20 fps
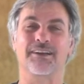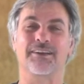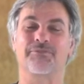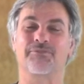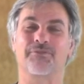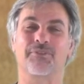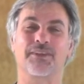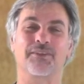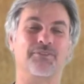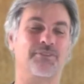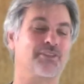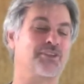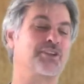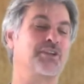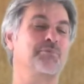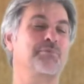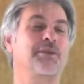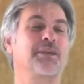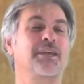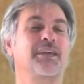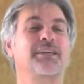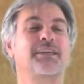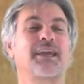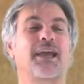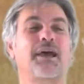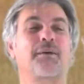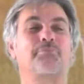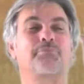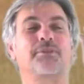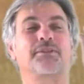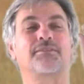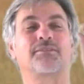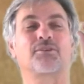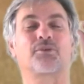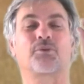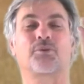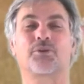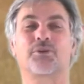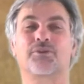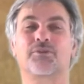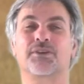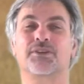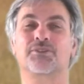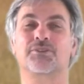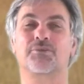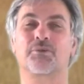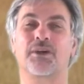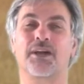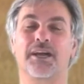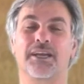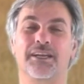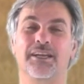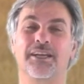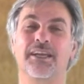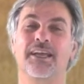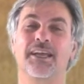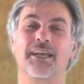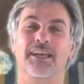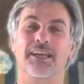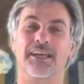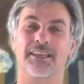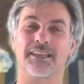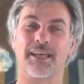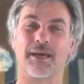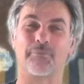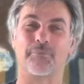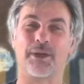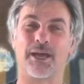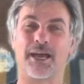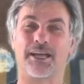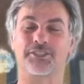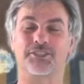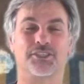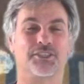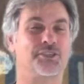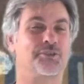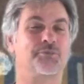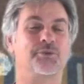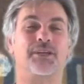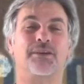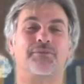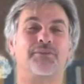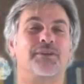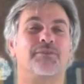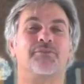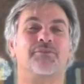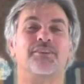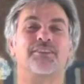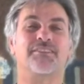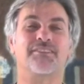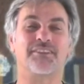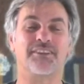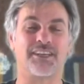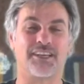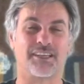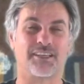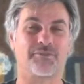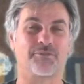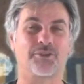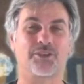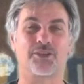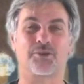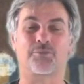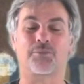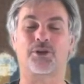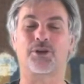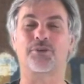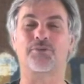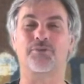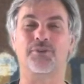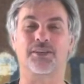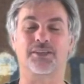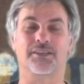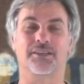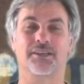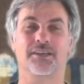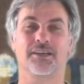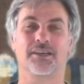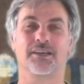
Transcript: If there could be a gap that's a quarter-inch wide in that patch, and you would never even see it. It would look perfect.